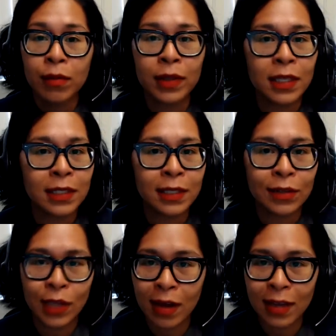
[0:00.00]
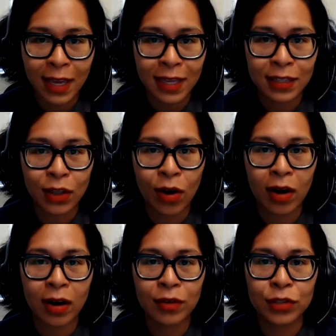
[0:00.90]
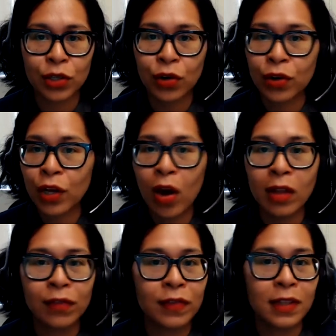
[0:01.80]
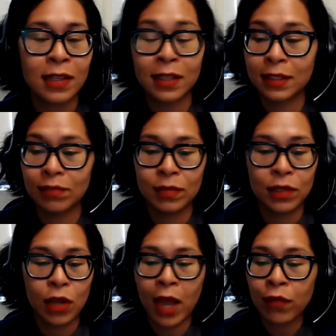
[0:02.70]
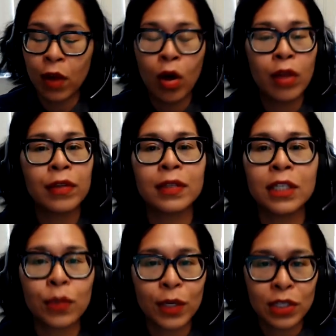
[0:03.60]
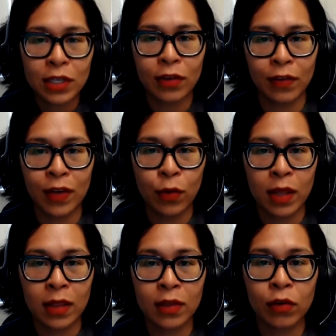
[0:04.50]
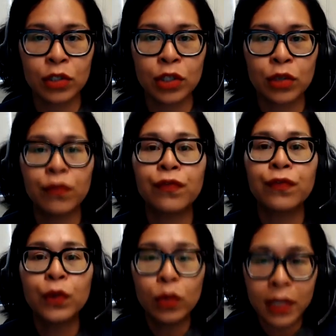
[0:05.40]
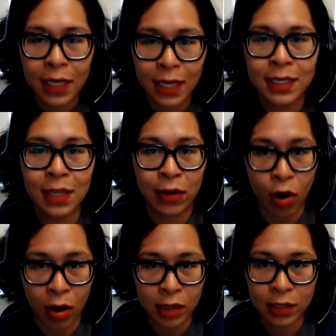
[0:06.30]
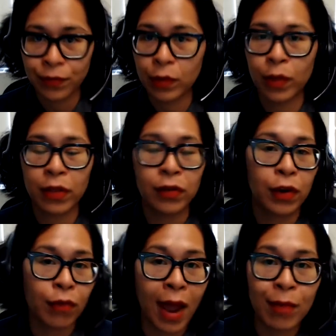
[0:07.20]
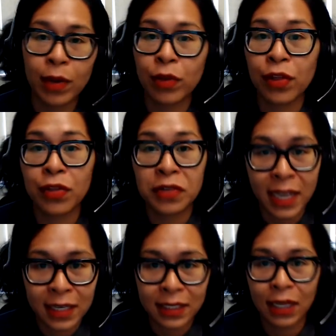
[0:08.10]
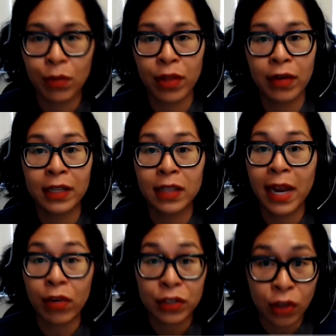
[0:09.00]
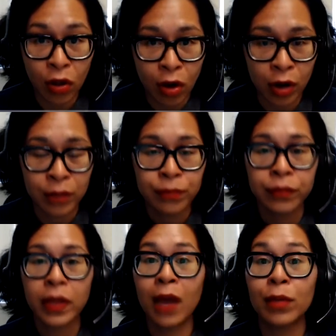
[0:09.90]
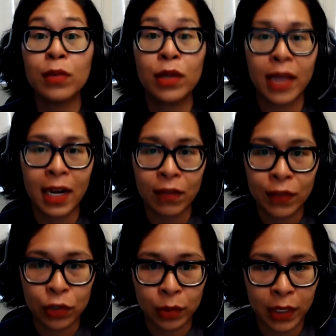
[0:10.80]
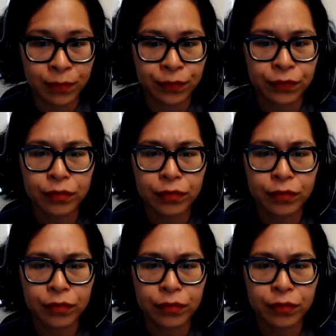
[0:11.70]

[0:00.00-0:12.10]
But these young kids are turning all of this, all the situations they're living with, they're fueling it into their art, whether they're rapping, whether they're dancing, whether it's aerosol art, communicating visually.